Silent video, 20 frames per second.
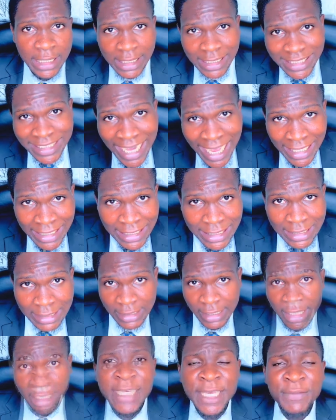that
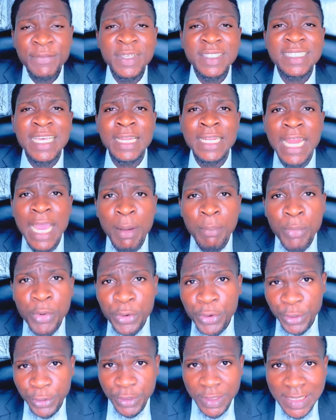if it's an
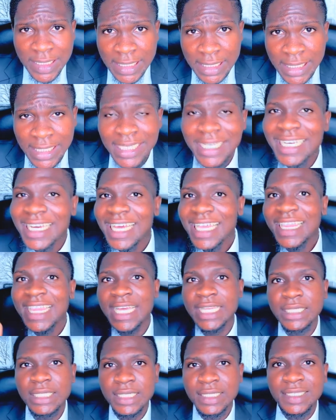amorous thing,
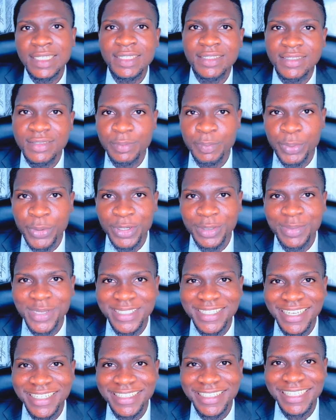then it is
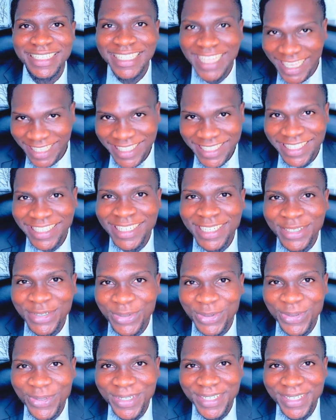prohibited. That is illegal.